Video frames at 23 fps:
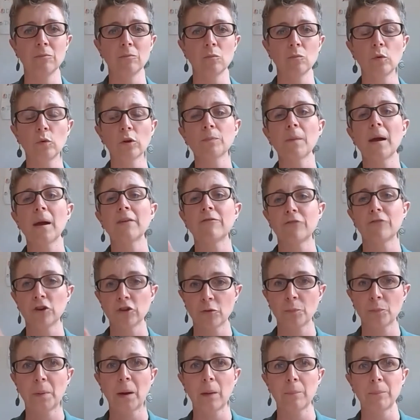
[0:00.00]
With my
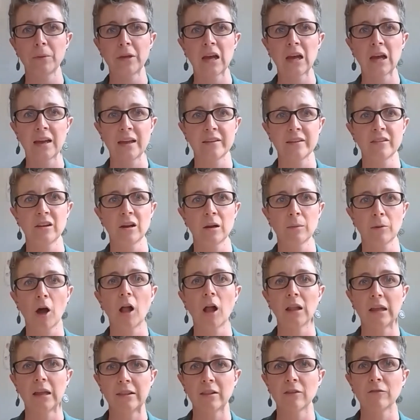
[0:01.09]
first puppy, I ended up
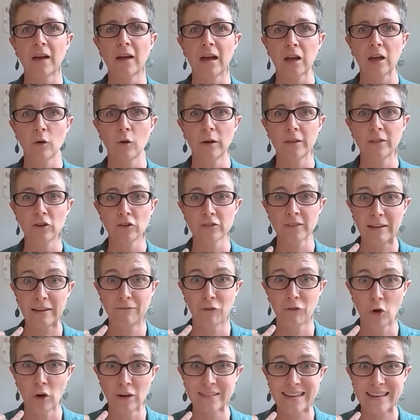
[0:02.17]
calling the vet going, there's like
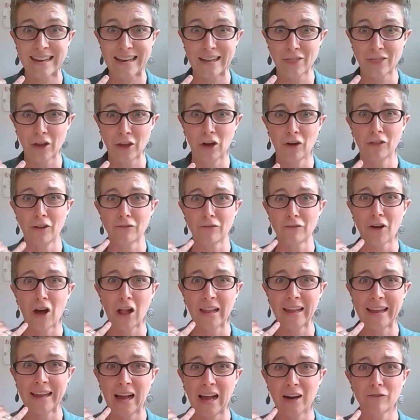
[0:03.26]
four teeth there. They're
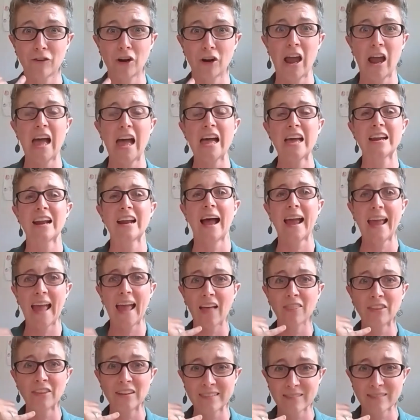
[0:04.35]
falling out of her head. I
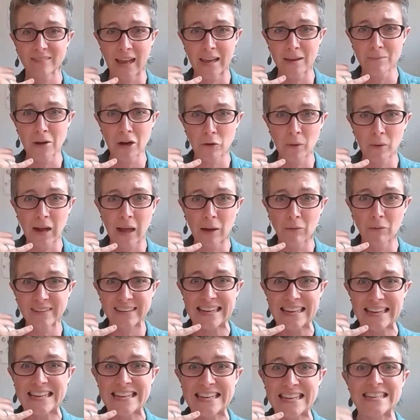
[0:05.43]
had this nightmare when I was a
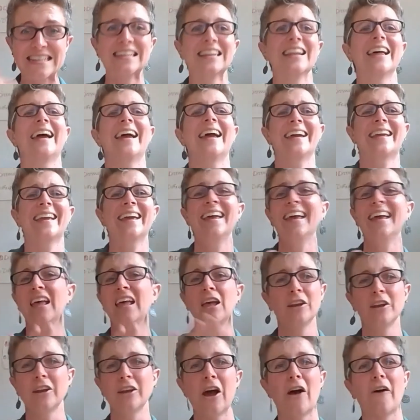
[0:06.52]
kid. Like,
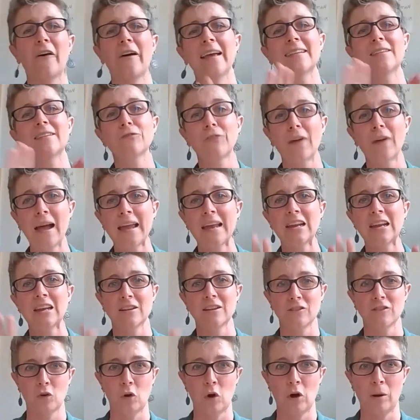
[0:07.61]
no, it's fine.
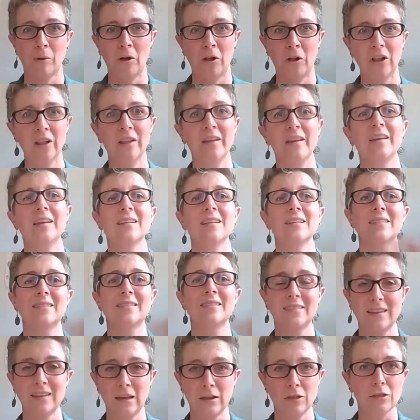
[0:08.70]
It's normal.
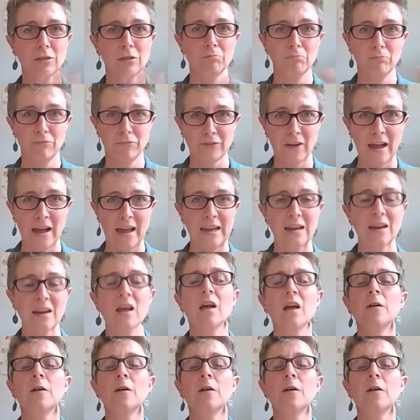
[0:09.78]
Teeth, fine.